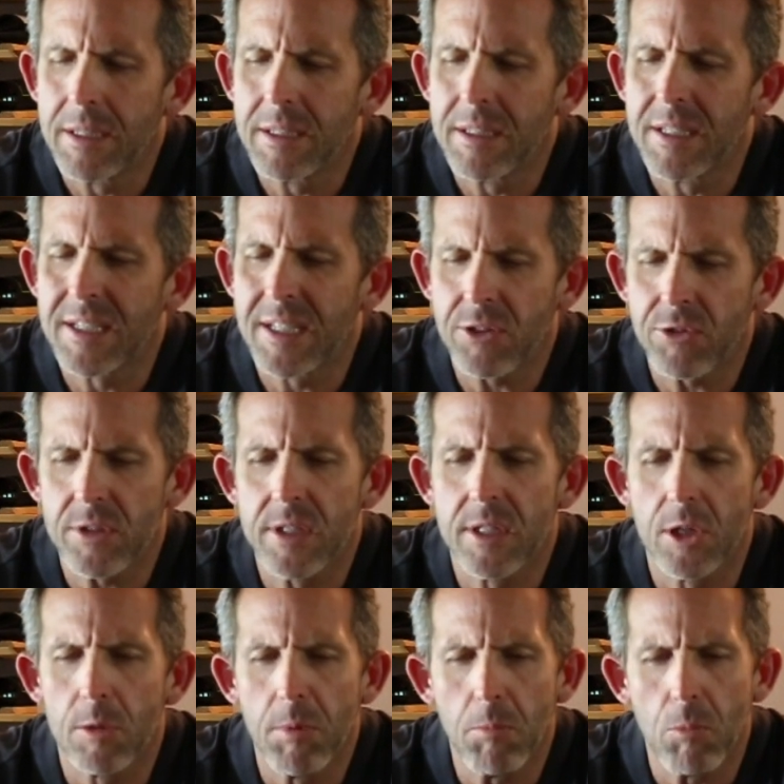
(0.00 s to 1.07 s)
the citrus is
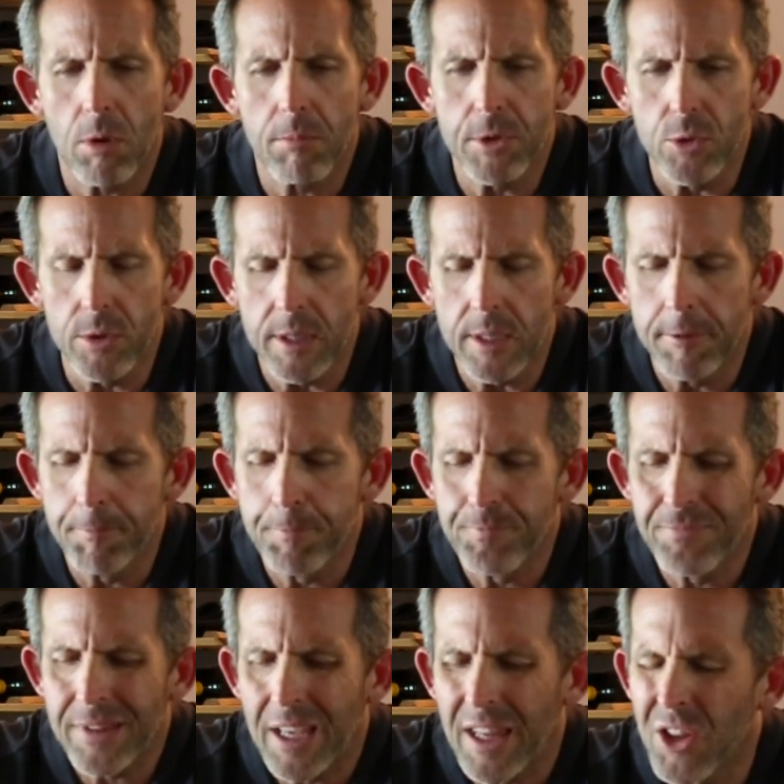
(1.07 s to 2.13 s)
a little bit more muted.
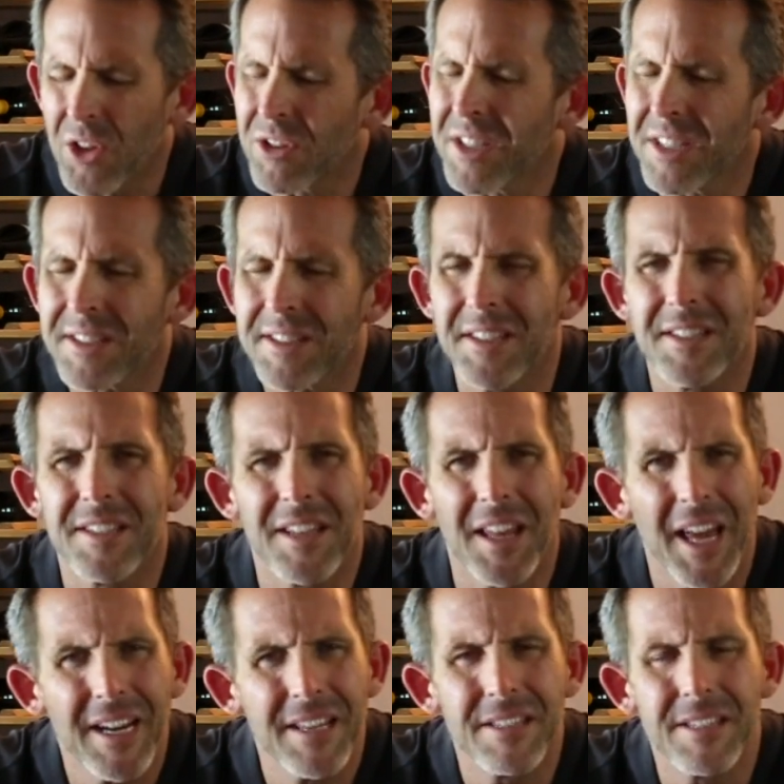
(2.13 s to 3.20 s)
There's just the
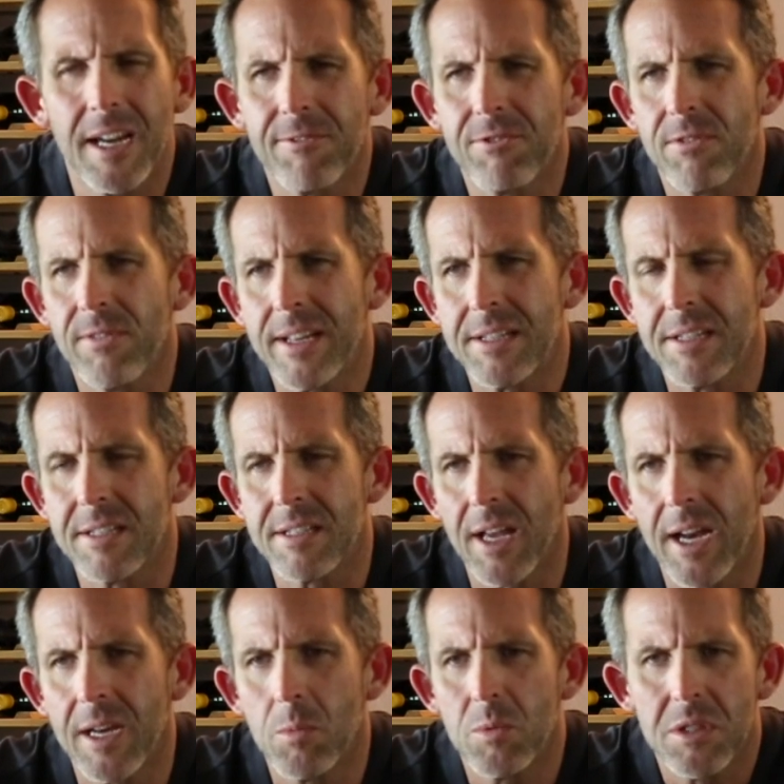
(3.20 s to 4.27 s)
slightest effervescence
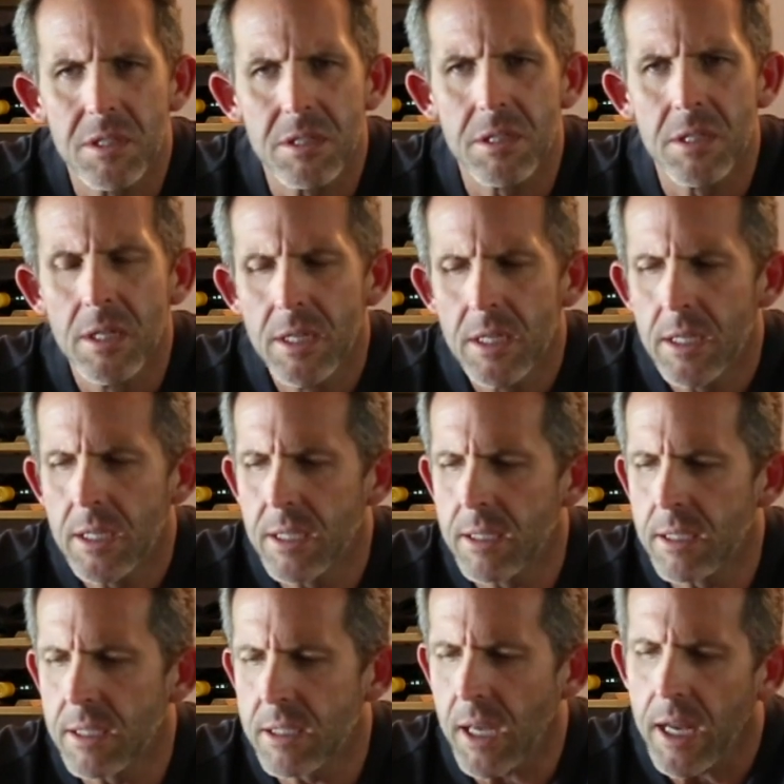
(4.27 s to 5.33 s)
on it, which is
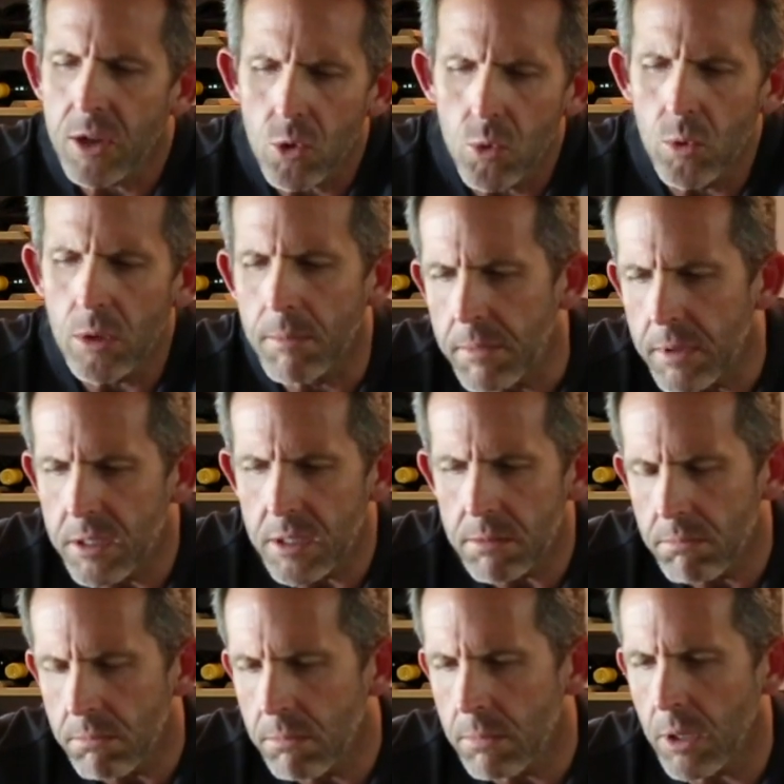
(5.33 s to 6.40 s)
kind of cool, and just
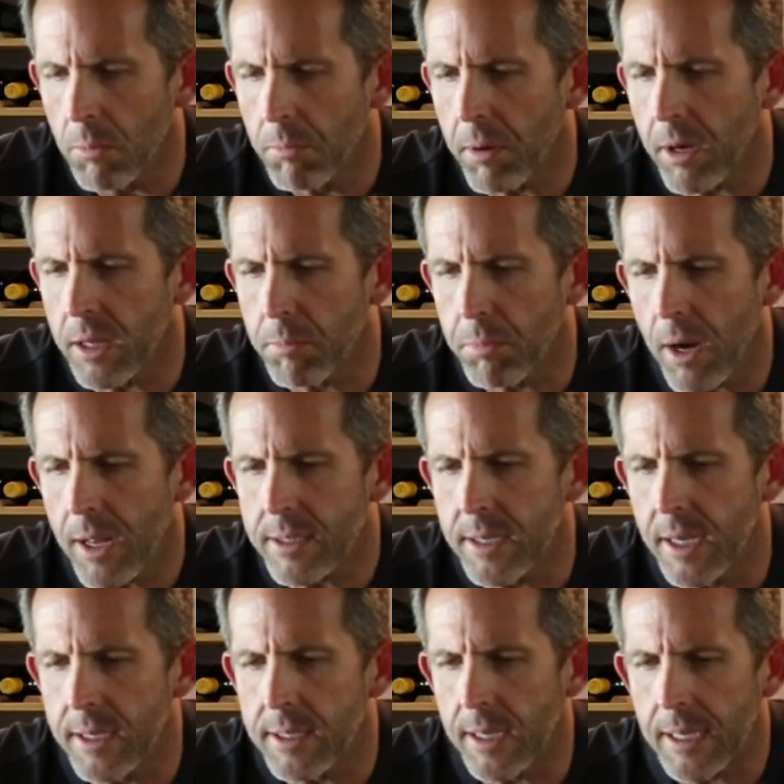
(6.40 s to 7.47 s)
part of the
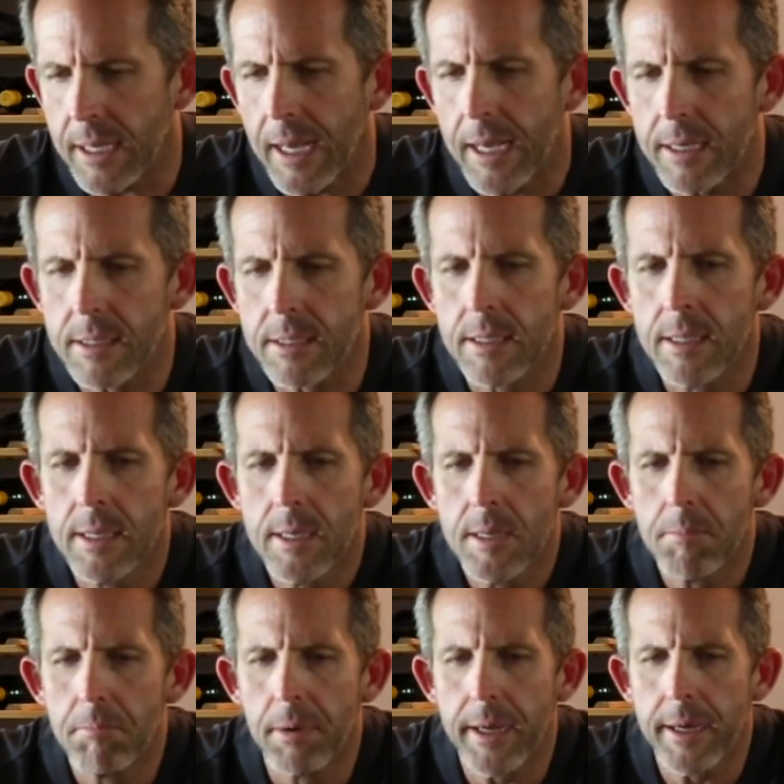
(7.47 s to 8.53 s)
process, I guess.
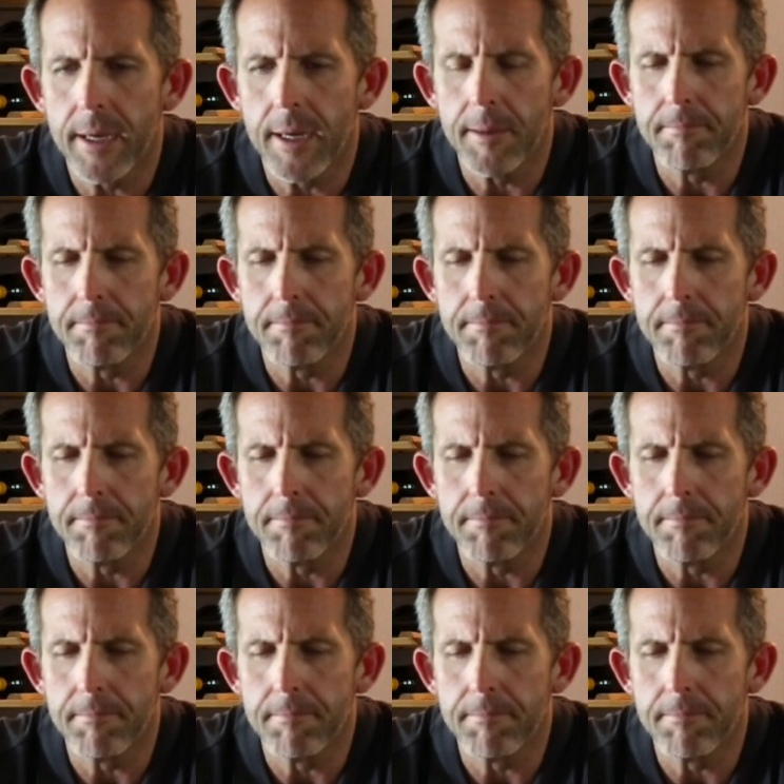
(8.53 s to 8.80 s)
But